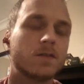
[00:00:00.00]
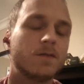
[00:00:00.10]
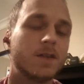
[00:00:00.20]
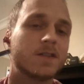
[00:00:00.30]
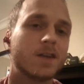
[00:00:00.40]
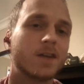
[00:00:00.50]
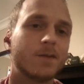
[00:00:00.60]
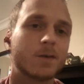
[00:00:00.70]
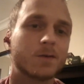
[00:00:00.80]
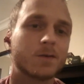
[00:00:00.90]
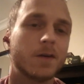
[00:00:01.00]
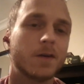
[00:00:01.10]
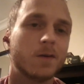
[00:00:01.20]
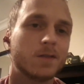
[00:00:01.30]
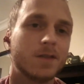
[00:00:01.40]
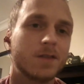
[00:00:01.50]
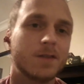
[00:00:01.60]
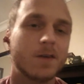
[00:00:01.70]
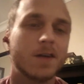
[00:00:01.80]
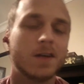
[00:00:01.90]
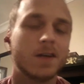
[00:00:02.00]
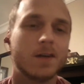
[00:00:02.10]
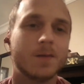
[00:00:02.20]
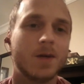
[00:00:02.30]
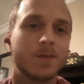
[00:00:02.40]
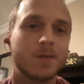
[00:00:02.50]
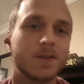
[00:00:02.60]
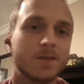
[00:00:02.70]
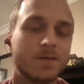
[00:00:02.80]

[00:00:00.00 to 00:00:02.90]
philosophical show on TV right now, in my opinion.